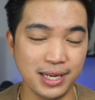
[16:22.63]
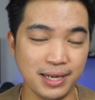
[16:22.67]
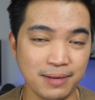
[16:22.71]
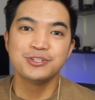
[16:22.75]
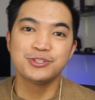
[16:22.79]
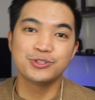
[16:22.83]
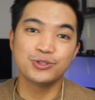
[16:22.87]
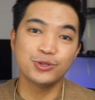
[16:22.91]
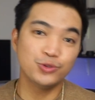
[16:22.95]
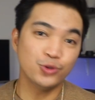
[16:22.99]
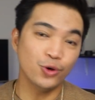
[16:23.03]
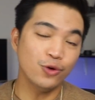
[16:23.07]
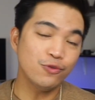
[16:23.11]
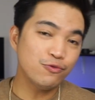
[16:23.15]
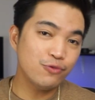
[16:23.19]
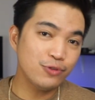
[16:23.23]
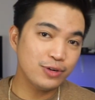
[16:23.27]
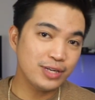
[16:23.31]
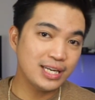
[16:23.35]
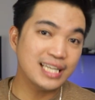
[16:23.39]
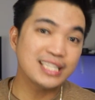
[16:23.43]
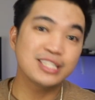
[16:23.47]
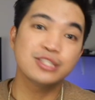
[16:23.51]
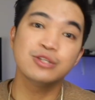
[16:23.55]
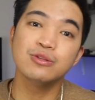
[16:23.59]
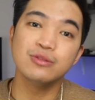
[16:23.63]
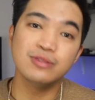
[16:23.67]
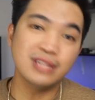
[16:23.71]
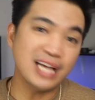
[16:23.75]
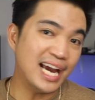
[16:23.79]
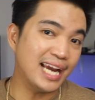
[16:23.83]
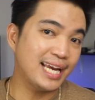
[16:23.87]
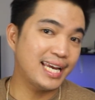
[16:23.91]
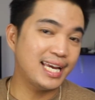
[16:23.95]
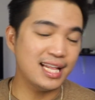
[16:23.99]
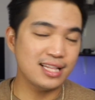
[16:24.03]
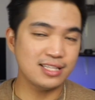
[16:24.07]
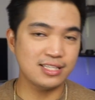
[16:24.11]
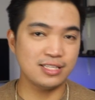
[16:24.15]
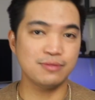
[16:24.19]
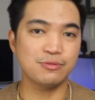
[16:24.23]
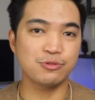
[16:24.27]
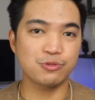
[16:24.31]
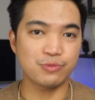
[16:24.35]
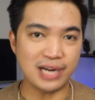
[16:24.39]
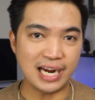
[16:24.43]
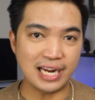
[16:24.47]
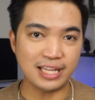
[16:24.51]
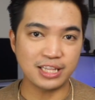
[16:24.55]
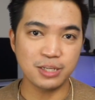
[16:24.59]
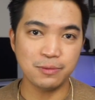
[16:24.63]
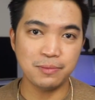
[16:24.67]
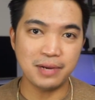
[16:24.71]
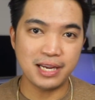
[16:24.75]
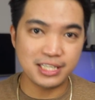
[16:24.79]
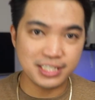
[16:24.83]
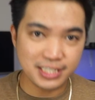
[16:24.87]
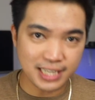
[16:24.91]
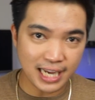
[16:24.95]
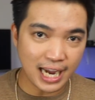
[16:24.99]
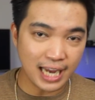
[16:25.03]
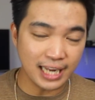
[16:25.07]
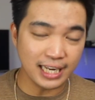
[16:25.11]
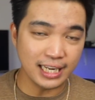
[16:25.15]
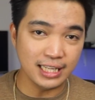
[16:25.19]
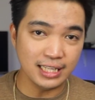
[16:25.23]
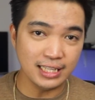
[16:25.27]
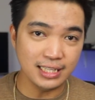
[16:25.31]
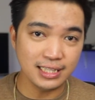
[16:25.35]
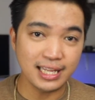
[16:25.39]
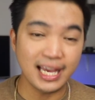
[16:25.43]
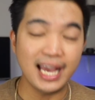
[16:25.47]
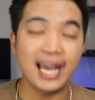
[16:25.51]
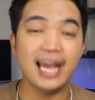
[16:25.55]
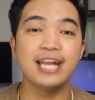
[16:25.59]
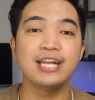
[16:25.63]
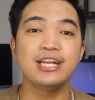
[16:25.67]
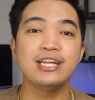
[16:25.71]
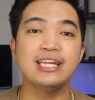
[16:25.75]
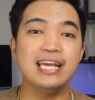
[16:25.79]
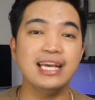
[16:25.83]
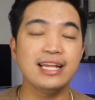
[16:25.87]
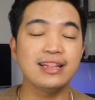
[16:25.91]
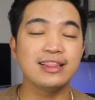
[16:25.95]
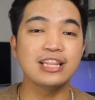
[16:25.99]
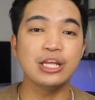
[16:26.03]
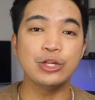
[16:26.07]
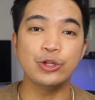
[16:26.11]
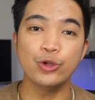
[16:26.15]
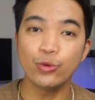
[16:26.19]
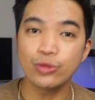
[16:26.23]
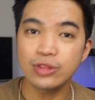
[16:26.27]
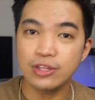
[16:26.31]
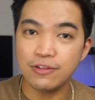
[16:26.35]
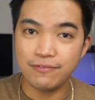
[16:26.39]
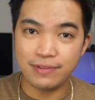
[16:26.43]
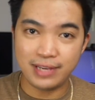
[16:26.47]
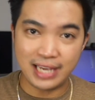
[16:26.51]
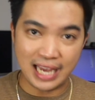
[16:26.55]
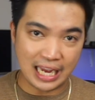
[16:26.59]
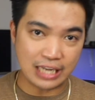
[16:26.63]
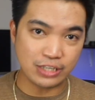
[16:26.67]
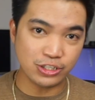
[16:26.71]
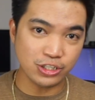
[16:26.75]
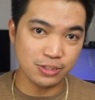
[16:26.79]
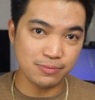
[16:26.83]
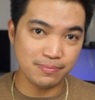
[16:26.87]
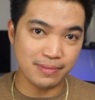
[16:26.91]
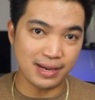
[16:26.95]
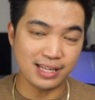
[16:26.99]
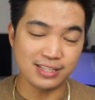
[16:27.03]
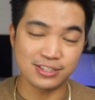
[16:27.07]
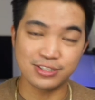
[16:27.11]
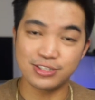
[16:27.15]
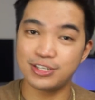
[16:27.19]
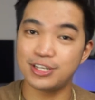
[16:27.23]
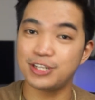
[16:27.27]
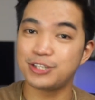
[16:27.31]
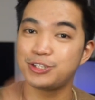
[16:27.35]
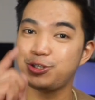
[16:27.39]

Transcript: So don't forget to like and subscribe to my channel and hit the notification bell so that